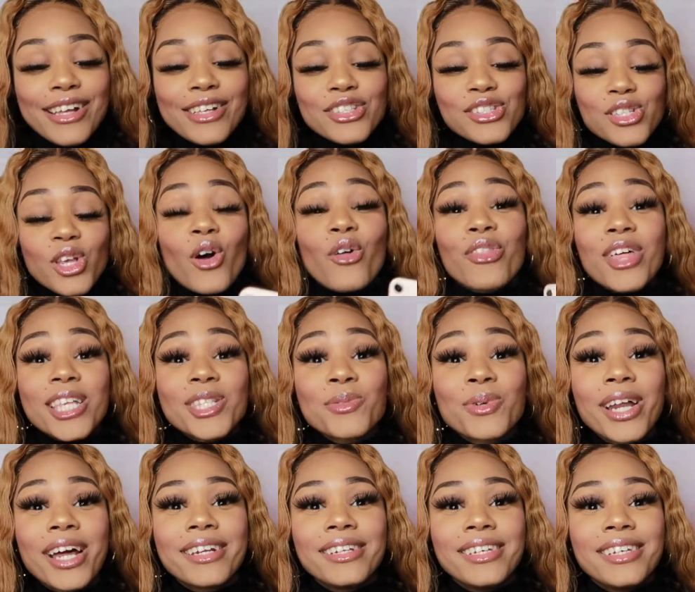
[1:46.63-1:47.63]
So that's
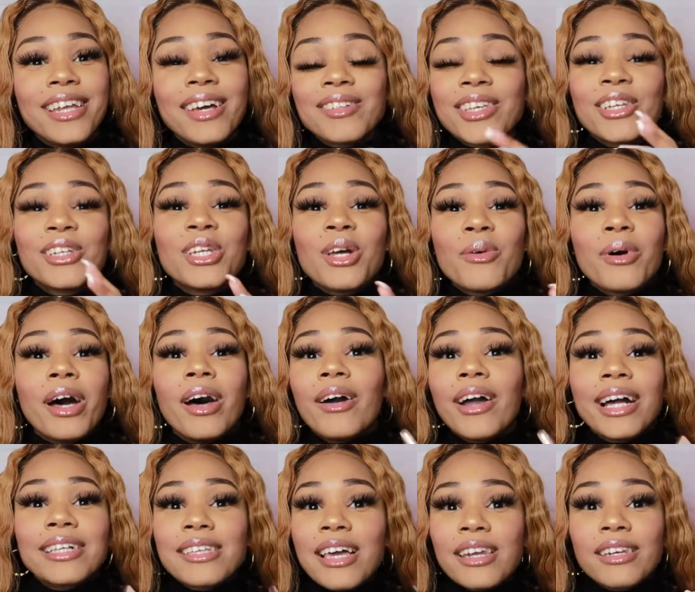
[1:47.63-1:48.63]
what I did. I was like, you know what, I don't
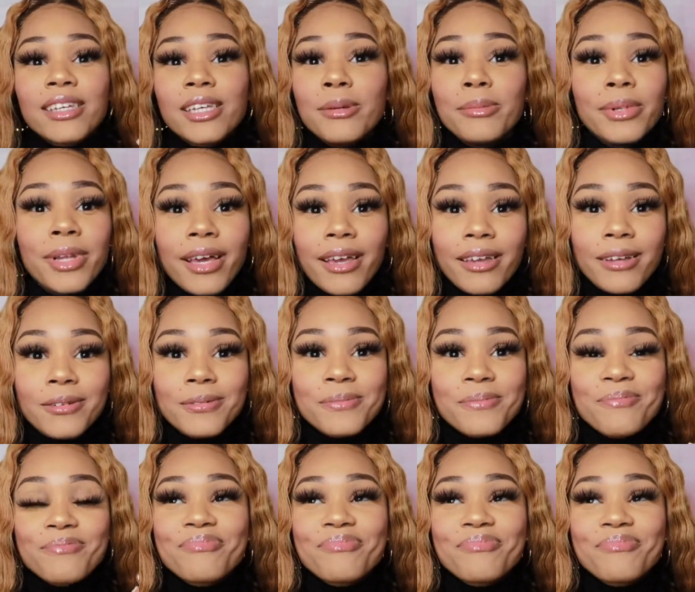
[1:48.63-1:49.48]
got time to keep playing.